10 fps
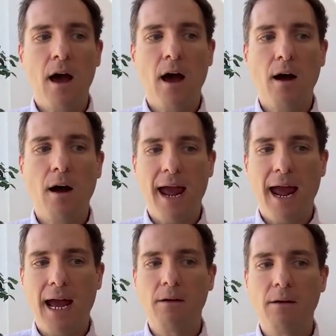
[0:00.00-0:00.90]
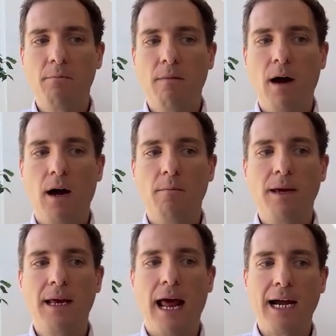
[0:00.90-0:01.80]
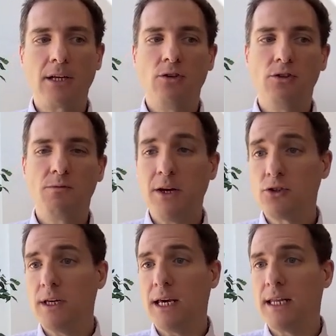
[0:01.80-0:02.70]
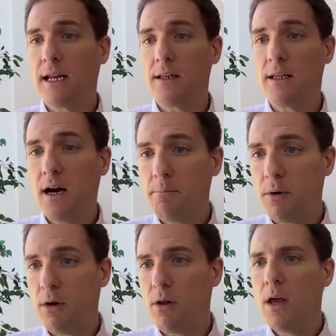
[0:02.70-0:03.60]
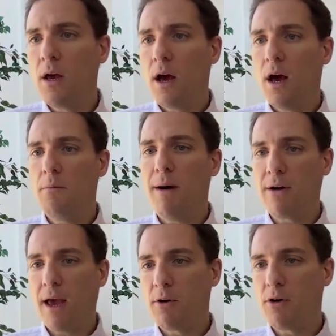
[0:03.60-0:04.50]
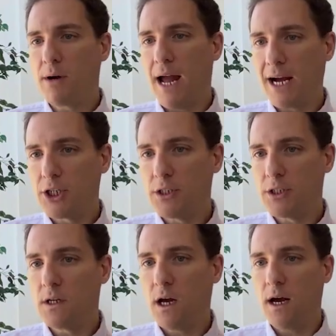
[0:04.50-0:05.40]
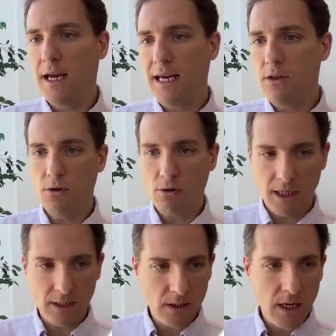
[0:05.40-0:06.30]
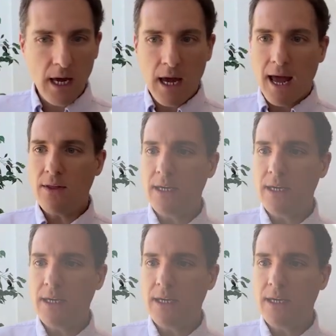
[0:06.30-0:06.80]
and can act to spatially and kinetically couple biochemical reactions in the nucleus. And